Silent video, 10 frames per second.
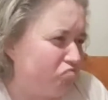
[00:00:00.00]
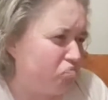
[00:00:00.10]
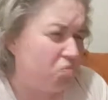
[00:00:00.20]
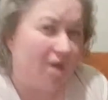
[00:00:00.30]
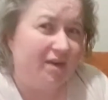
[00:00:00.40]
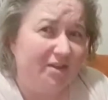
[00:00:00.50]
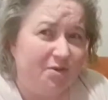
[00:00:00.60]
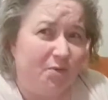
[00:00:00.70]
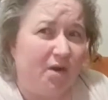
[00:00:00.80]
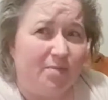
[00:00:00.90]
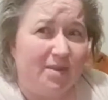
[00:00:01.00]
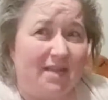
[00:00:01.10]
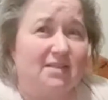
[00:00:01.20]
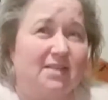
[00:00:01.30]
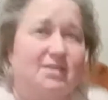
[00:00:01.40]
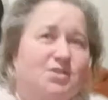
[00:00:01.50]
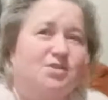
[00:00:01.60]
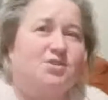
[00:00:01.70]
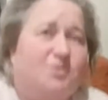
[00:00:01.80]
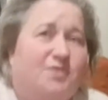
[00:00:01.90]
don't know why, but that sort of stuff
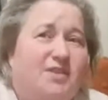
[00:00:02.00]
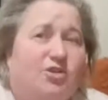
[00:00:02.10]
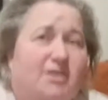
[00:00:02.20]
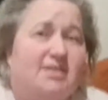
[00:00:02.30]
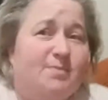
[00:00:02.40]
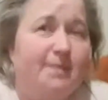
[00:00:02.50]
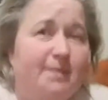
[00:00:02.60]
interests me.